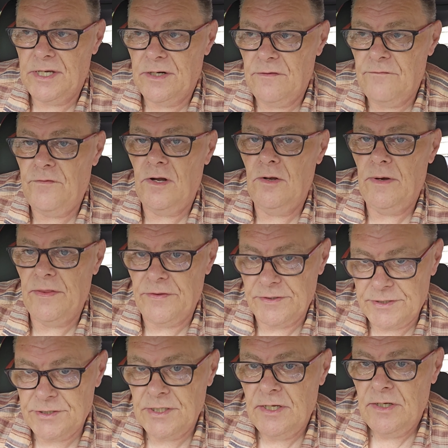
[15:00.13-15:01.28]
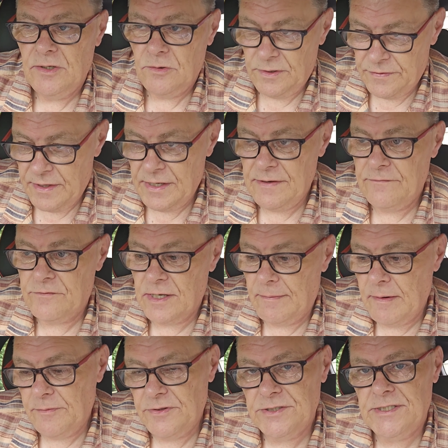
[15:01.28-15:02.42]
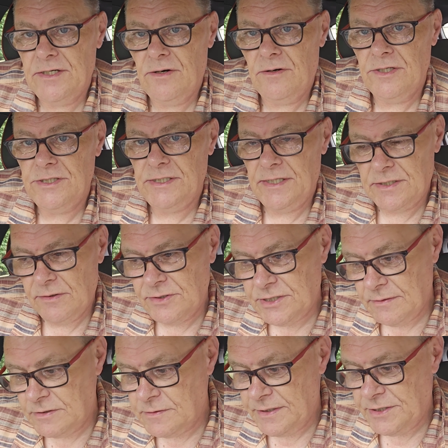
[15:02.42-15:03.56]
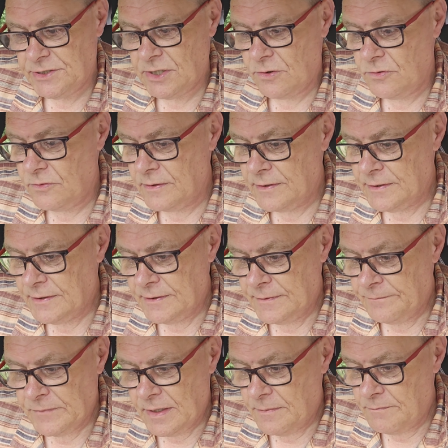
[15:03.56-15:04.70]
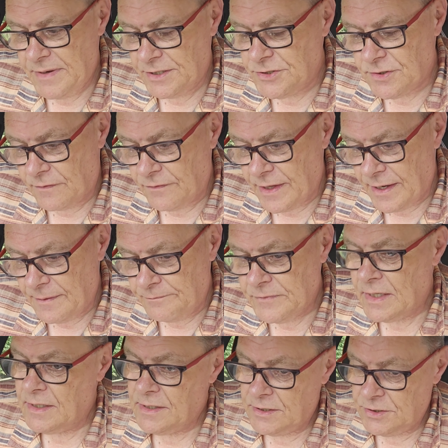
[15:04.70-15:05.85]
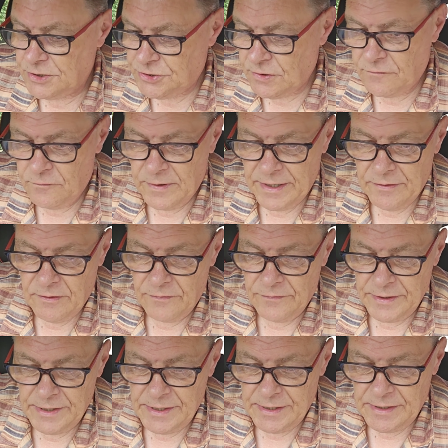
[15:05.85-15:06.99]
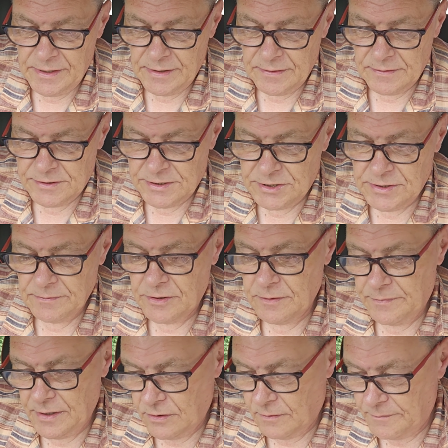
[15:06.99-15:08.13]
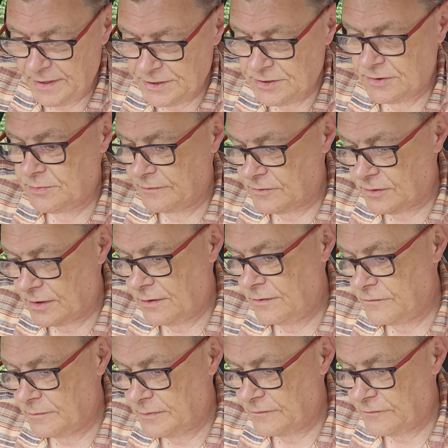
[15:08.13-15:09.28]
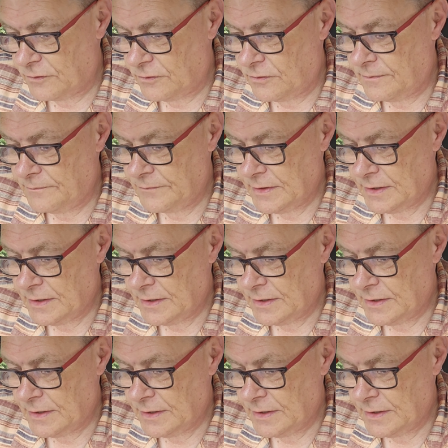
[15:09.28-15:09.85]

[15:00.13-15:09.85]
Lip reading: going to follow others when they've come up with the technology. They don't seem to be so bent on that. The software on the system could be a lot better, as we've gone over before.